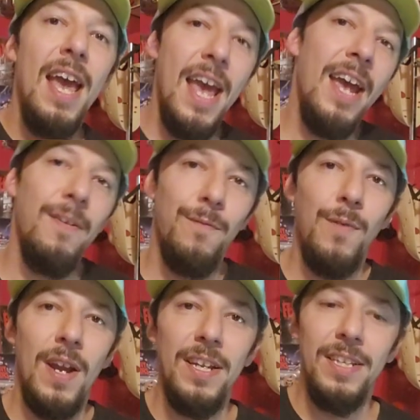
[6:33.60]
and
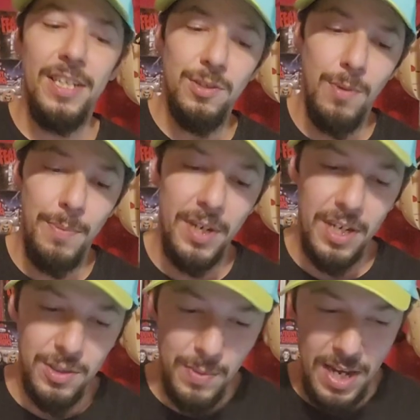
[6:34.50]
Fred in this one,
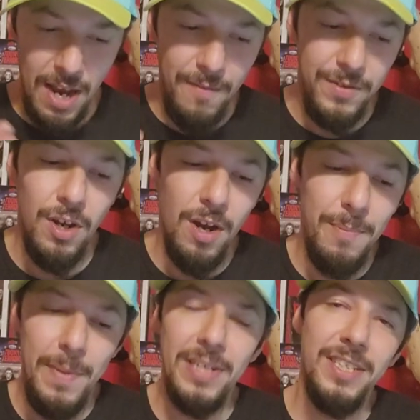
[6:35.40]
because we have
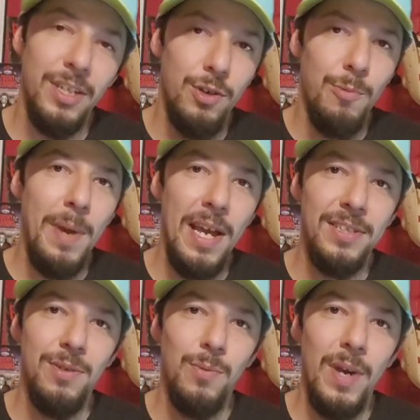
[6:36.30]
Don Messick, who
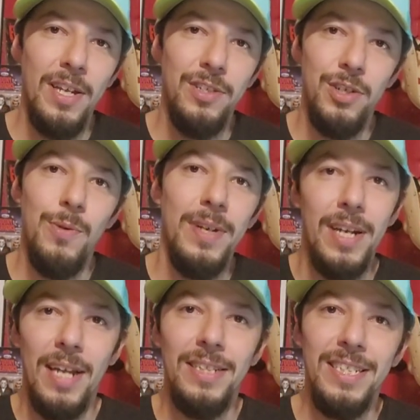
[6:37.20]
passed away too in
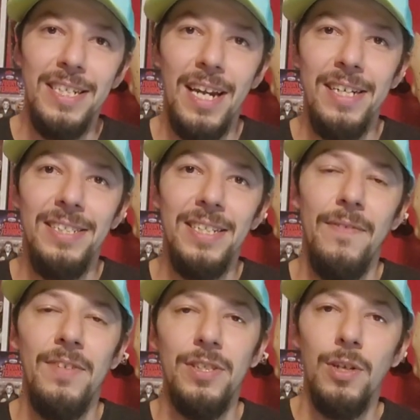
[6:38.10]

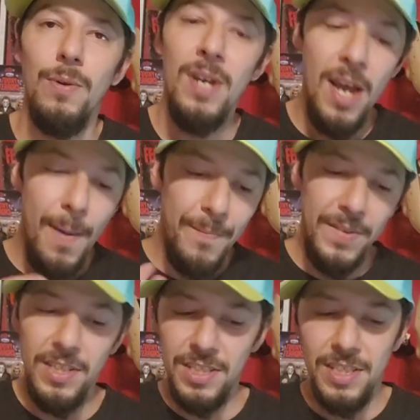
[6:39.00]
1997. So
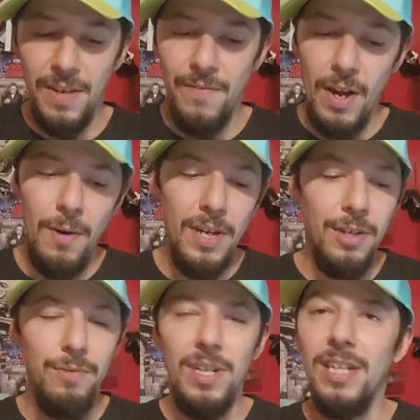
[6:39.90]
this is a very
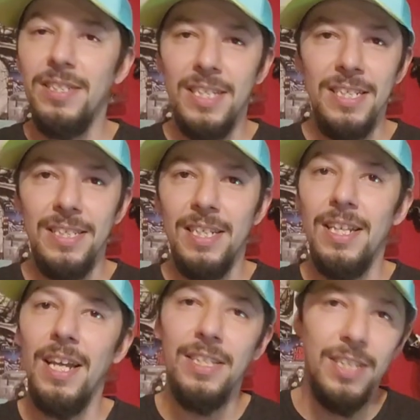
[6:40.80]
unique season.
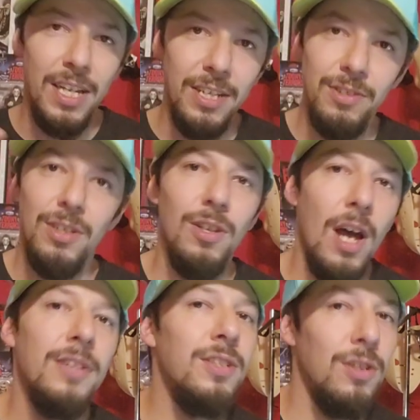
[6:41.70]
Like I said, there's a
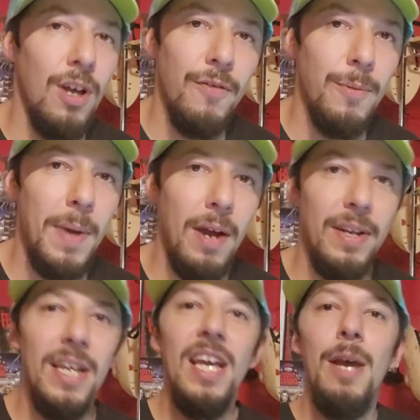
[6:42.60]
lot to love about
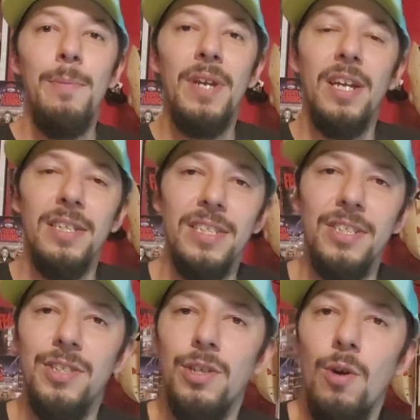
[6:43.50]
it because
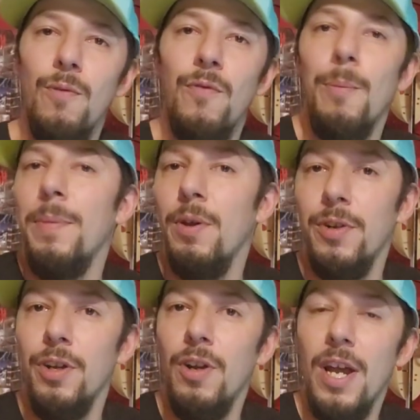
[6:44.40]
it's so
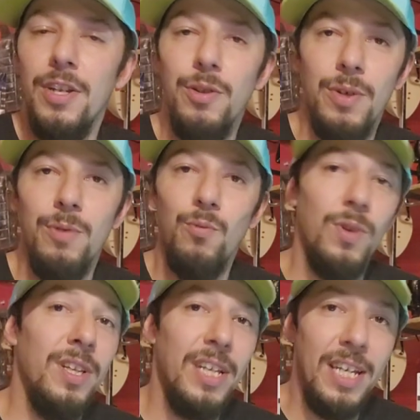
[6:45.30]
familiar and you can
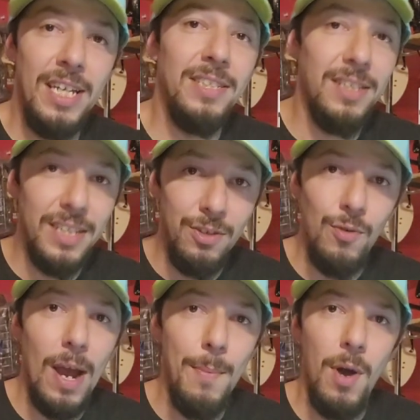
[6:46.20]
really easily
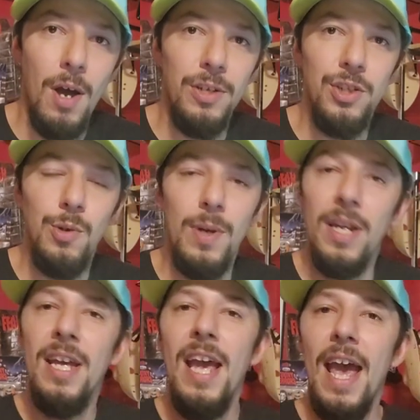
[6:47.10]
grab onto
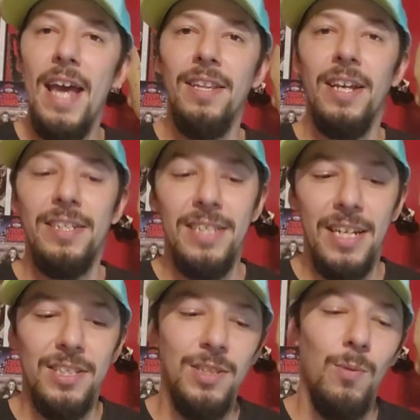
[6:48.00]
it. And like I said,
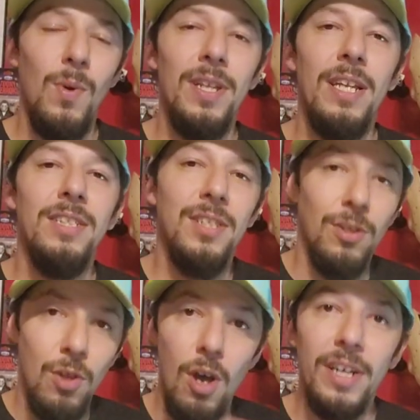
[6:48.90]
it's the one that's the
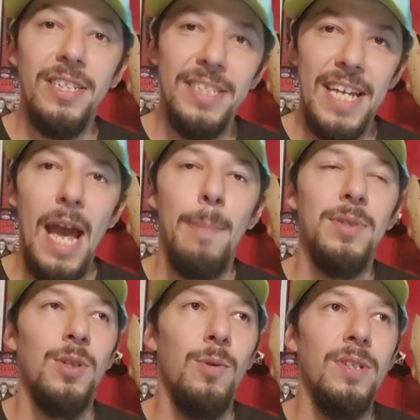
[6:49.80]
longest gap.
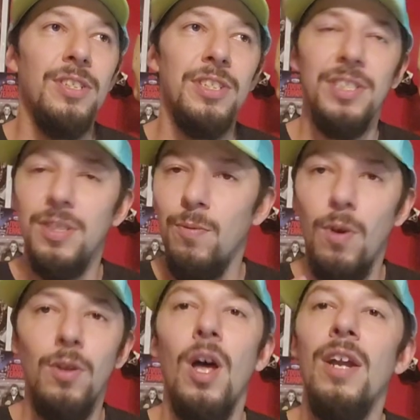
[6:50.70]
So it's just
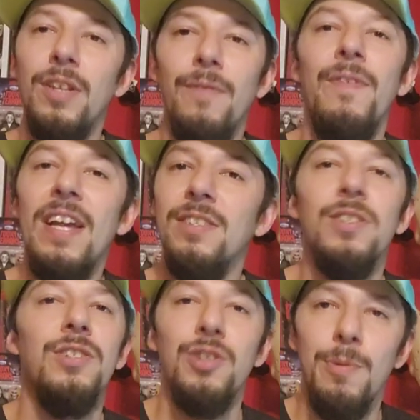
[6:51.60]
a lot of the fans of
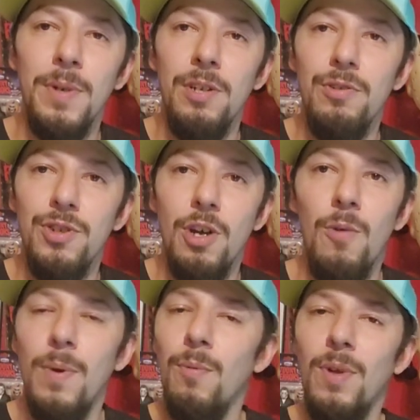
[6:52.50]
the Scooby-Doo show,
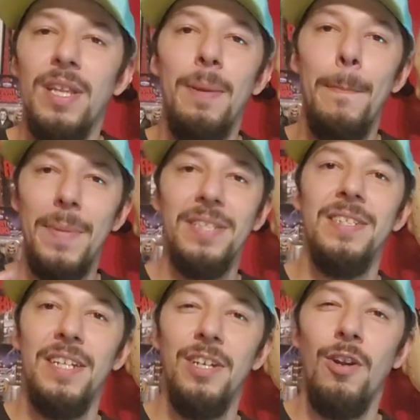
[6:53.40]
we really
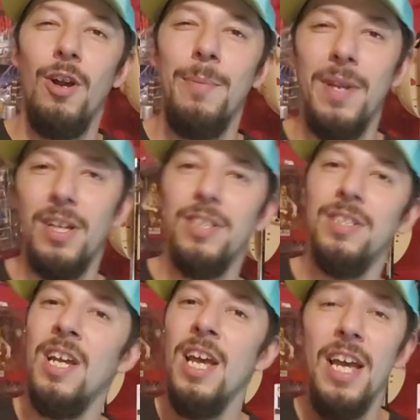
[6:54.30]
missed it. You know what I mean? Because
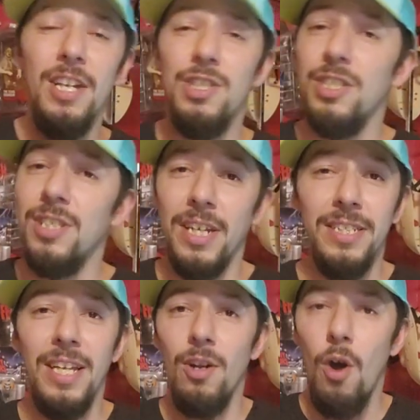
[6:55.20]
it's just like I
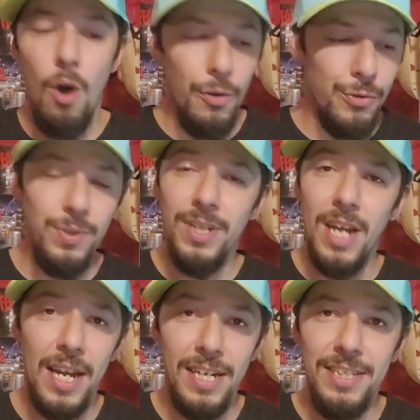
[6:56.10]
said, all through the
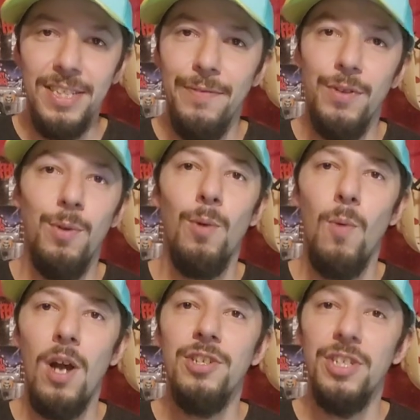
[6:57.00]
90s, if you were
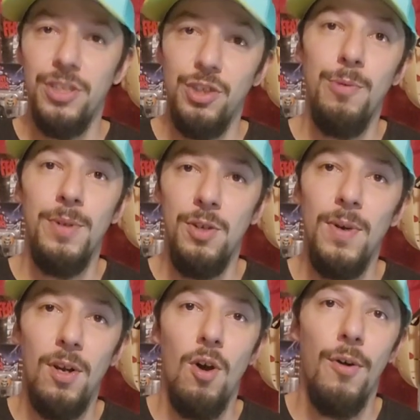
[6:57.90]
watching Scooby-Doo
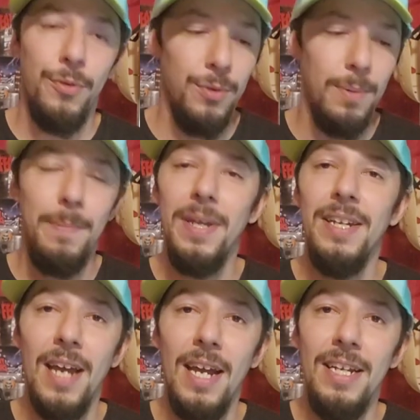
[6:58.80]
at all through the
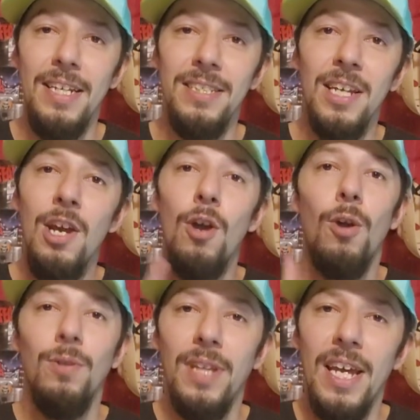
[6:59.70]
mid 90s
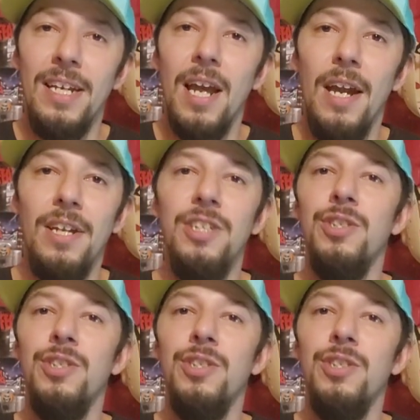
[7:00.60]
or late 90s,